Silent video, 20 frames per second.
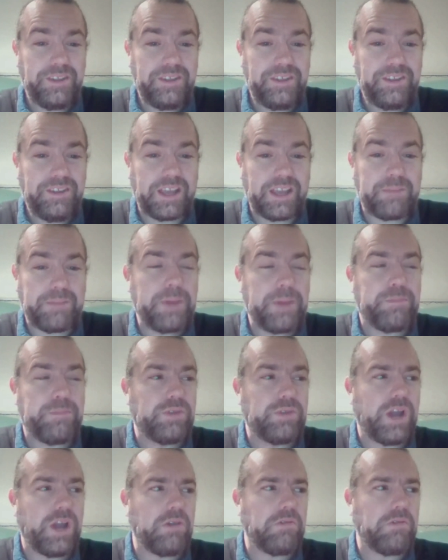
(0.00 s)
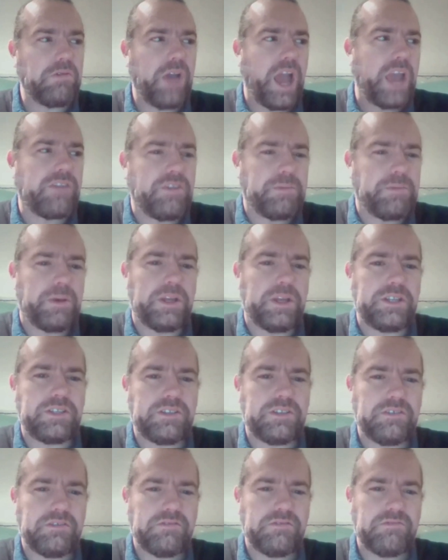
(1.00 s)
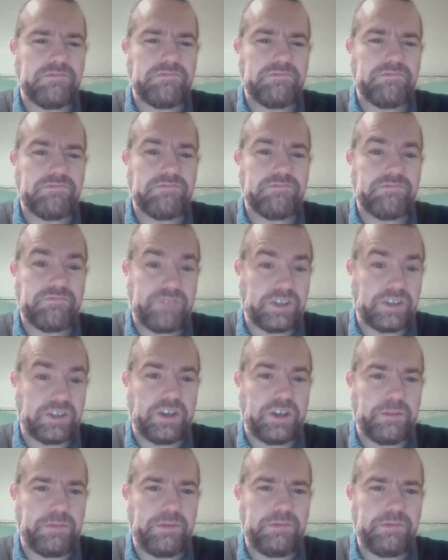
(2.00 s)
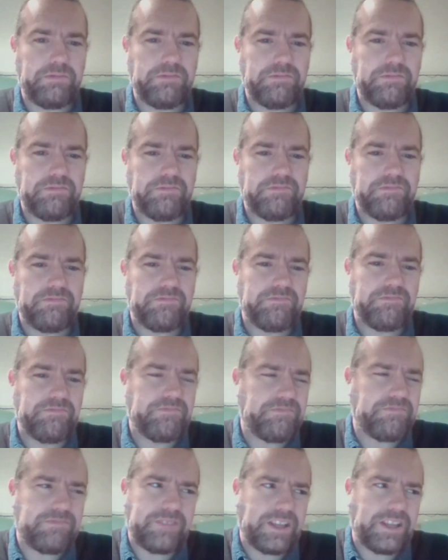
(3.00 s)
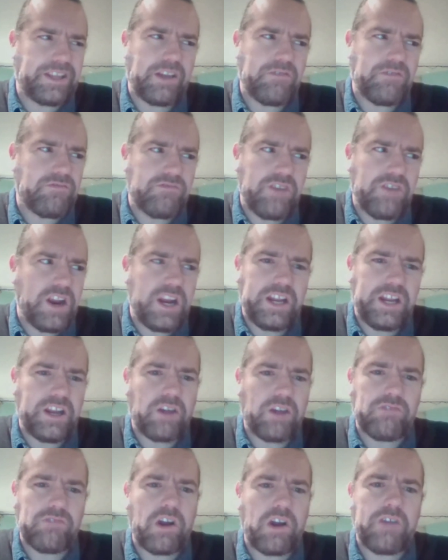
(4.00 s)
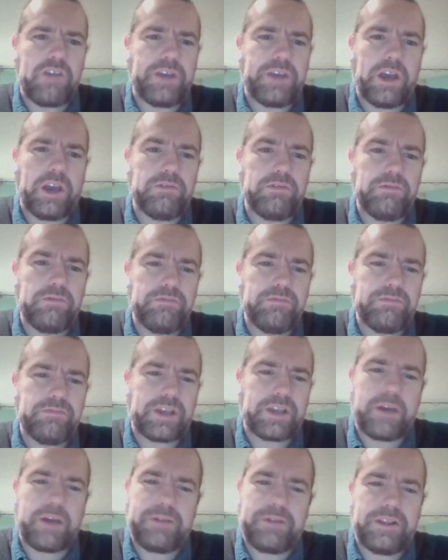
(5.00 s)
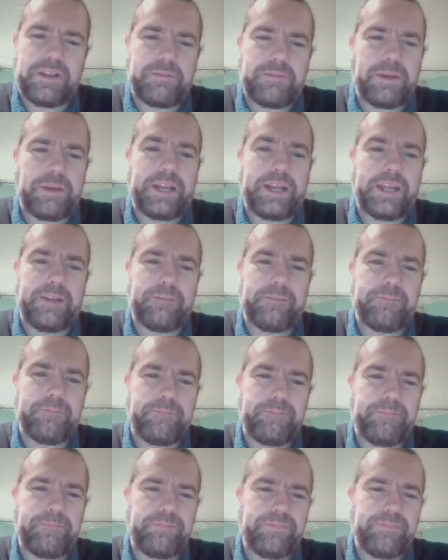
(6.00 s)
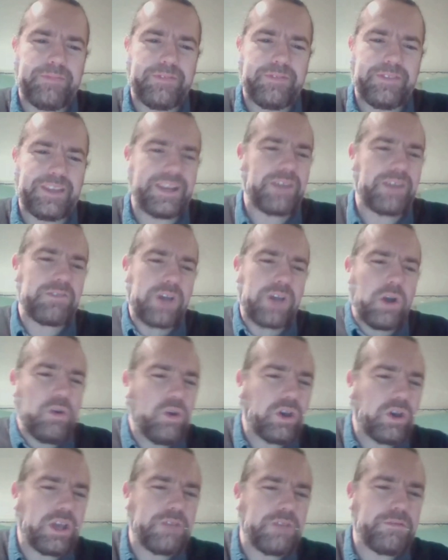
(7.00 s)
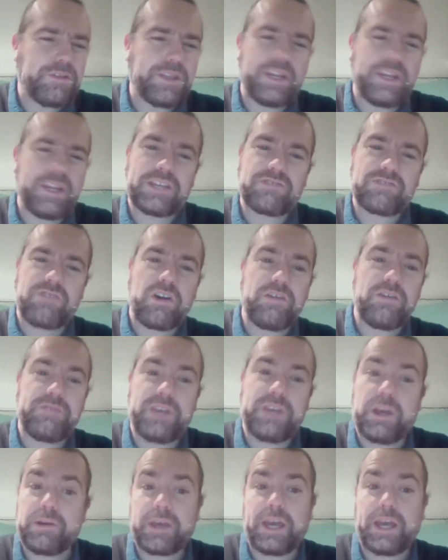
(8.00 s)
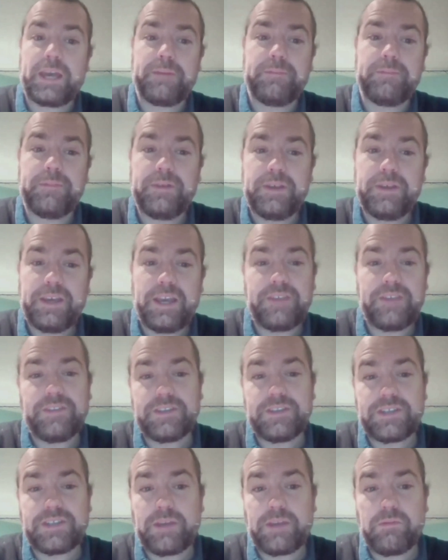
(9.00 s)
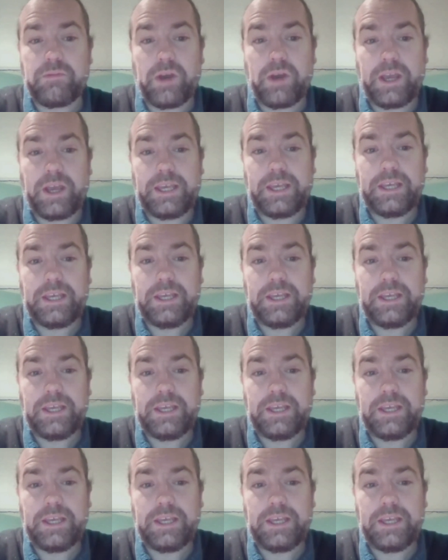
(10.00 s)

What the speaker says: Like, people know Angry Birds, for example. They don't really know Rovio, the company that made it. They don't go looking for the next Rovio game in the same way.